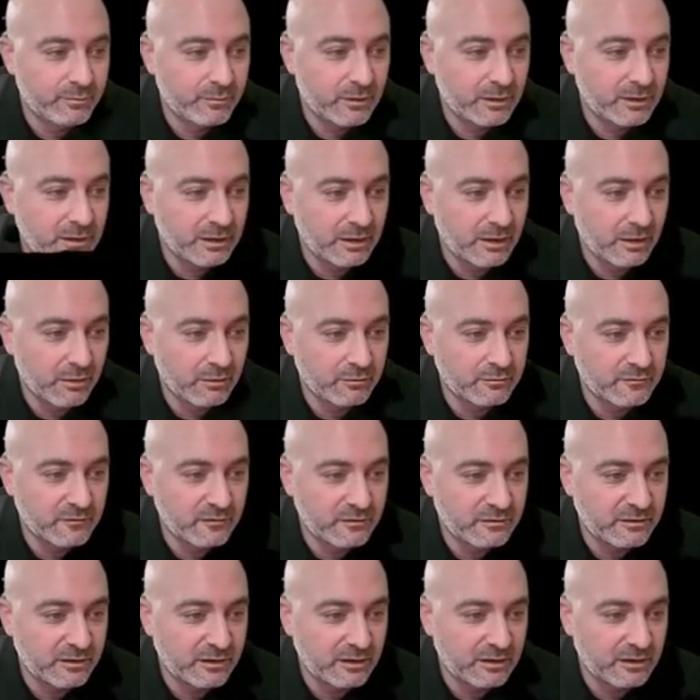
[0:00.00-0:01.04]
you know,
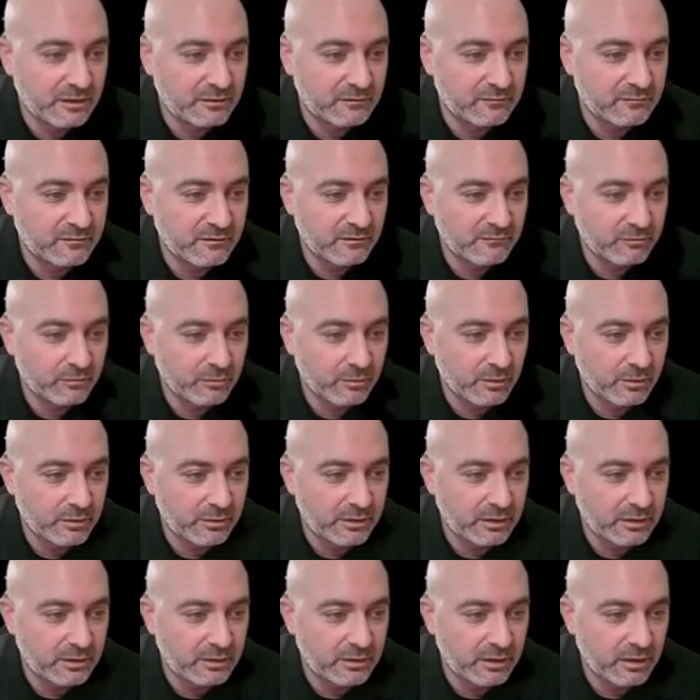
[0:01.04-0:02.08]
just seeing
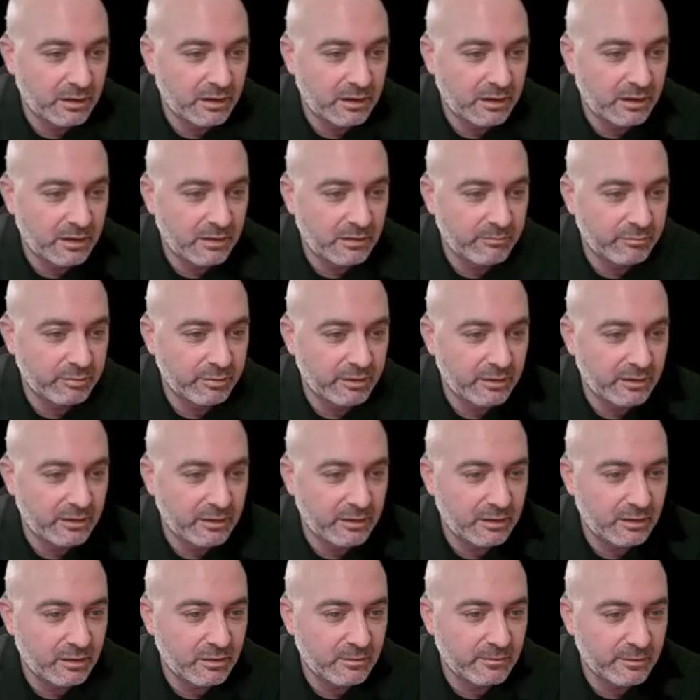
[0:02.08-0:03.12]
Veroli
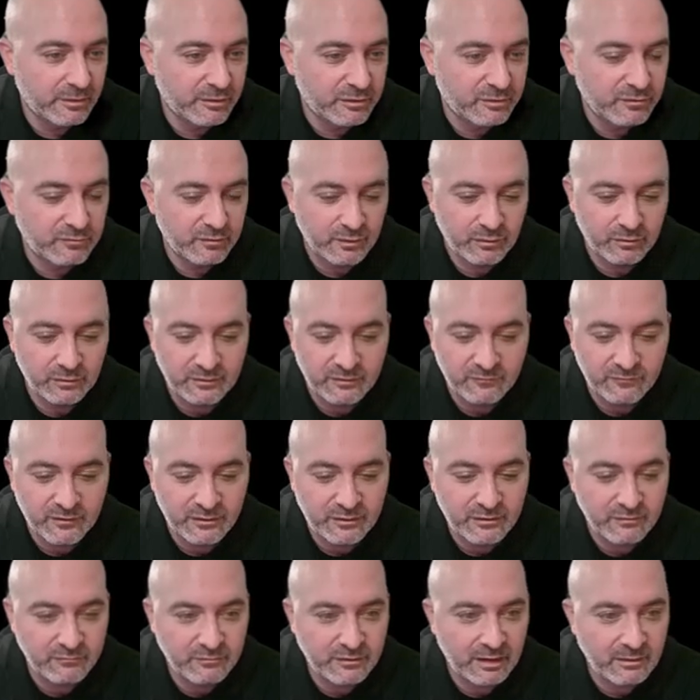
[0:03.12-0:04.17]
play almost strictly
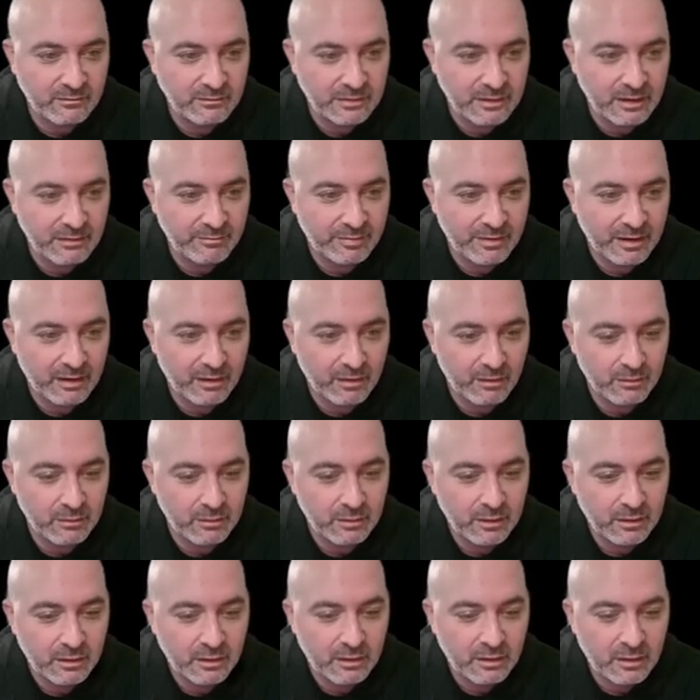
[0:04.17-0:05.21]
defensive game in that bout,
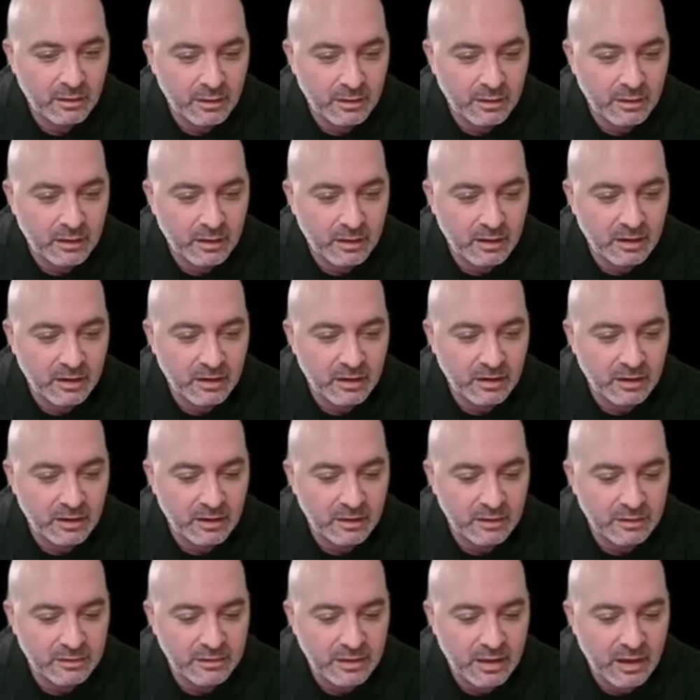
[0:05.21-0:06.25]

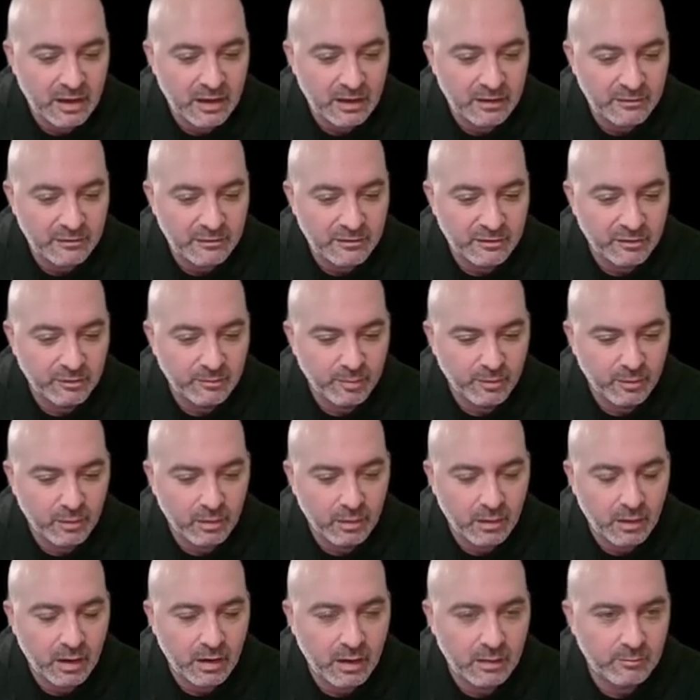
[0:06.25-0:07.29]
not
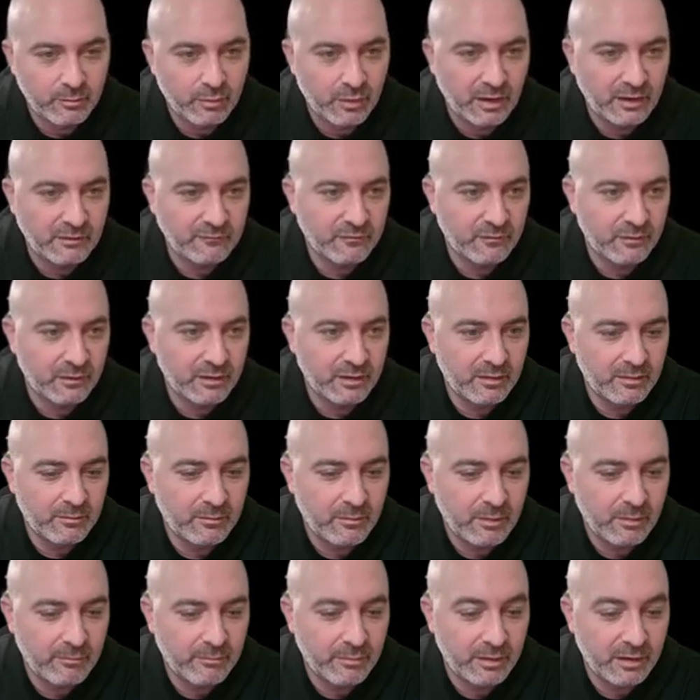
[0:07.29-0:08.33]
super on brand for him,
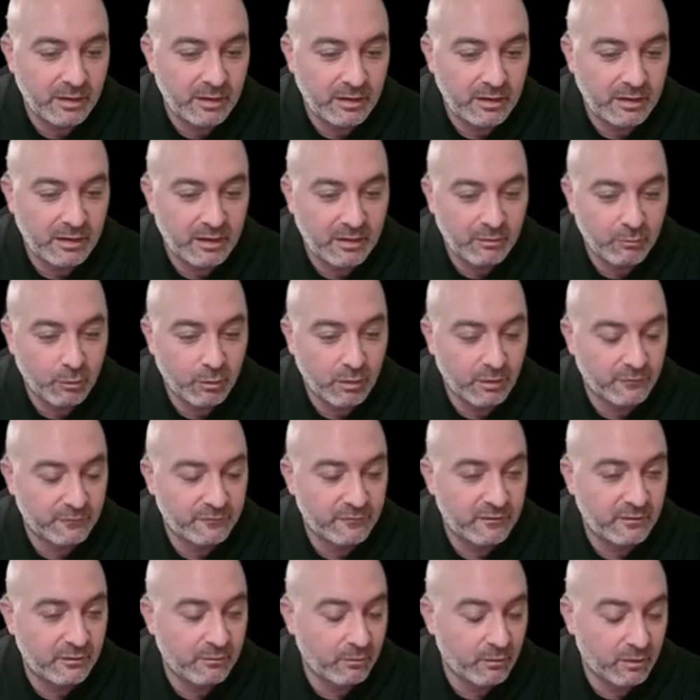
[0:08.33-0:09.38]
but it worked.
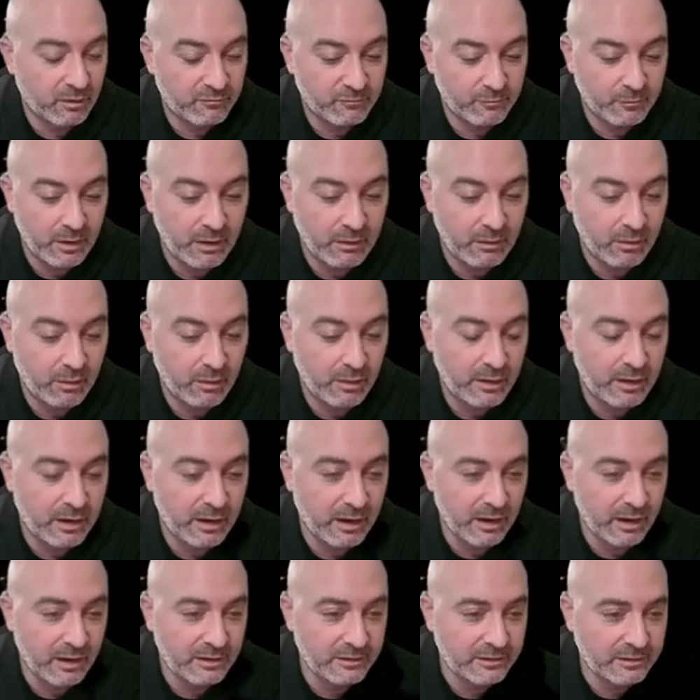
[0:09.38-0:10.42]
It worked well,
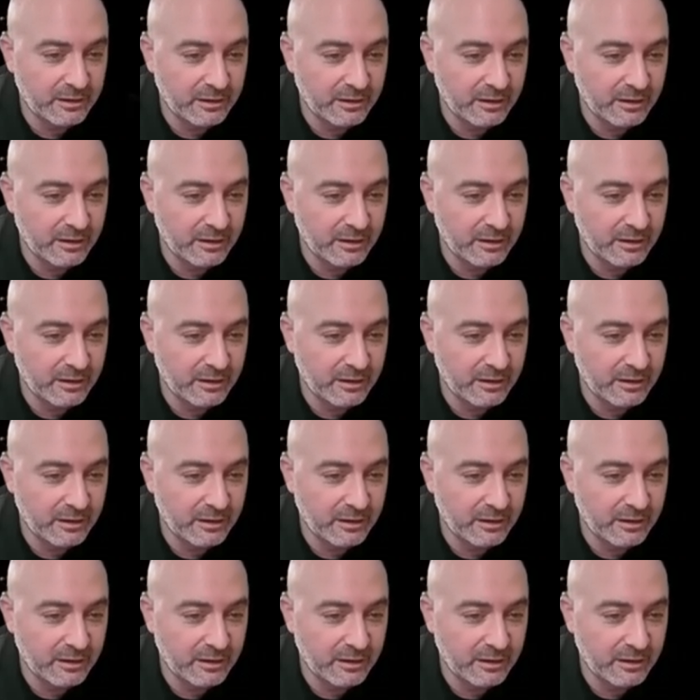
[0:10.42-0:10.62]
and